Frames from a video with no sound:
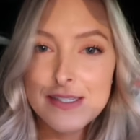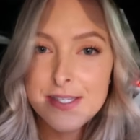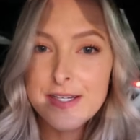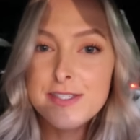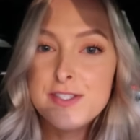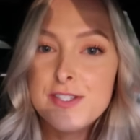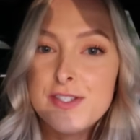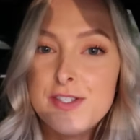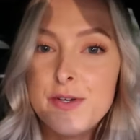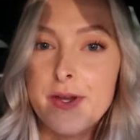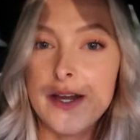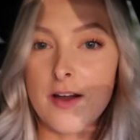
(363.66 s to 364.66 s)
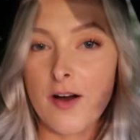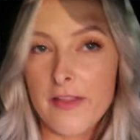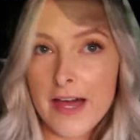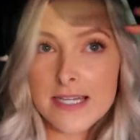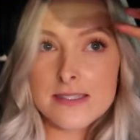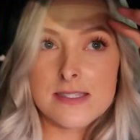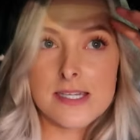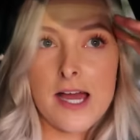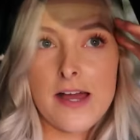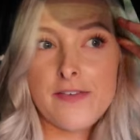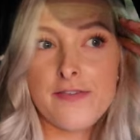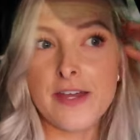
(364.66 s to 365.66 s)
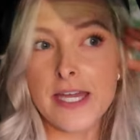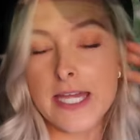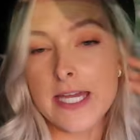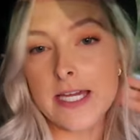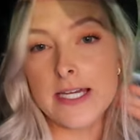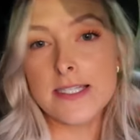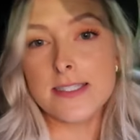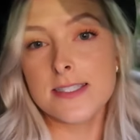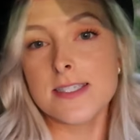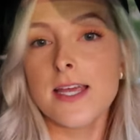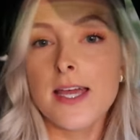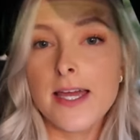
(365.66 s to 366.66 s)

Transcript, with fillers: So I was just doing all that stuff and